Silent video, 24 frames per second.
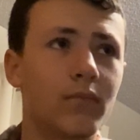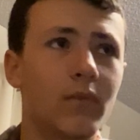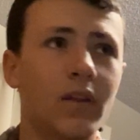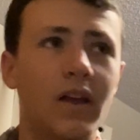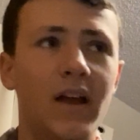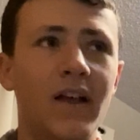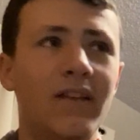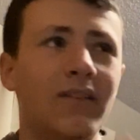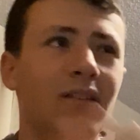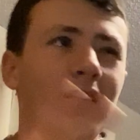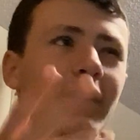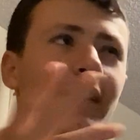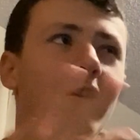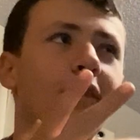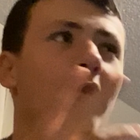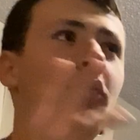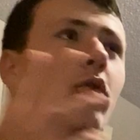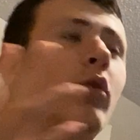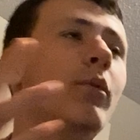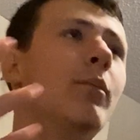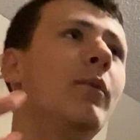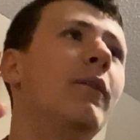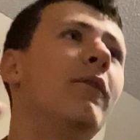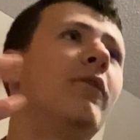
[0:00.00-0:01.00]
as like a
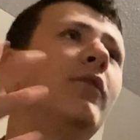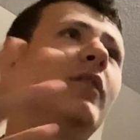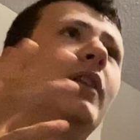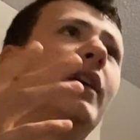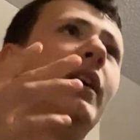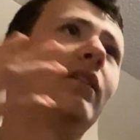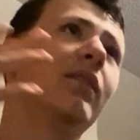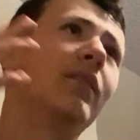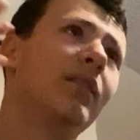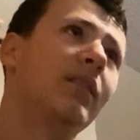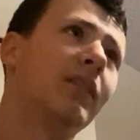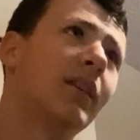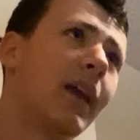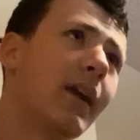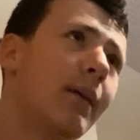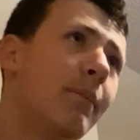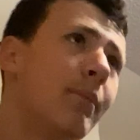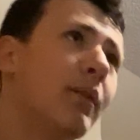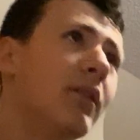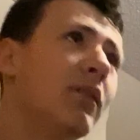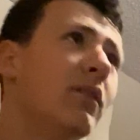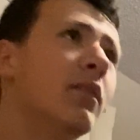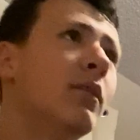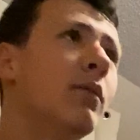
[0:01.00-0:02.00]
form of
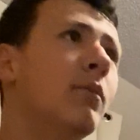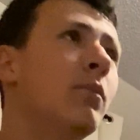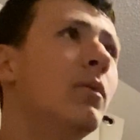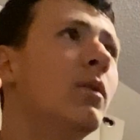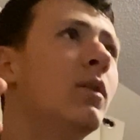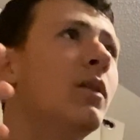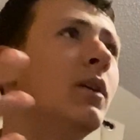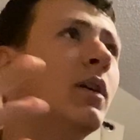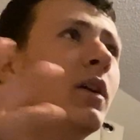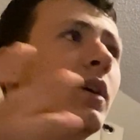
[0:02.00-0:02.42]
escapism,